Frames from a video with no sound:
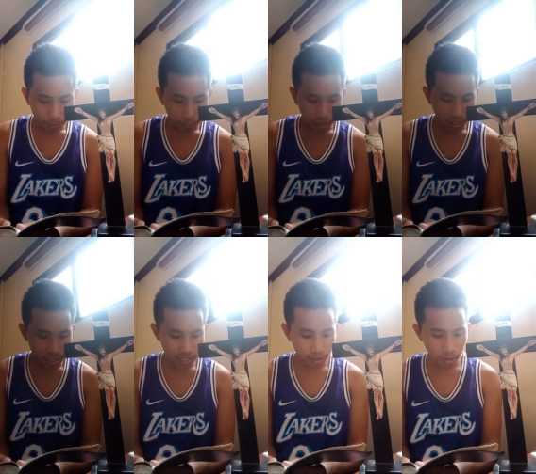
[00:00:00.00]

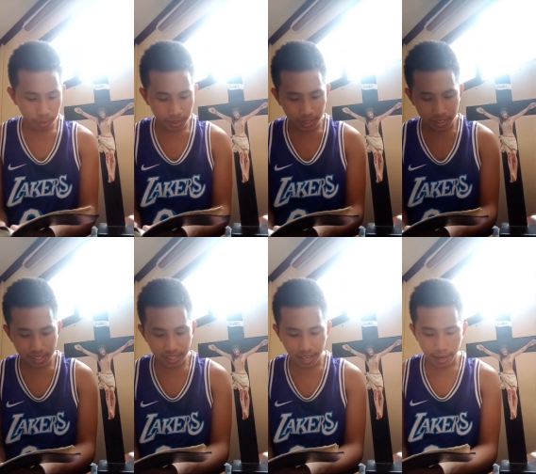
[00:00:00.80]
because during his
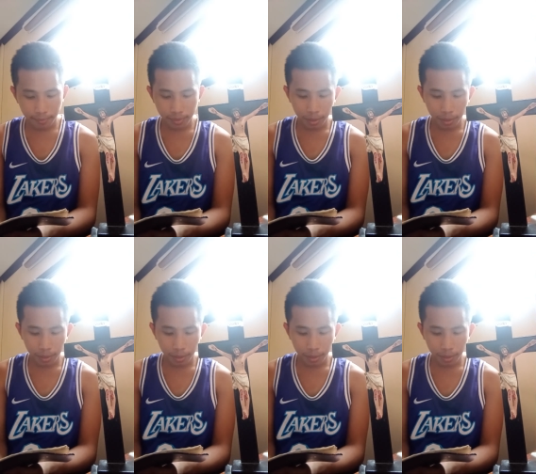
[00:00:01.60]
time the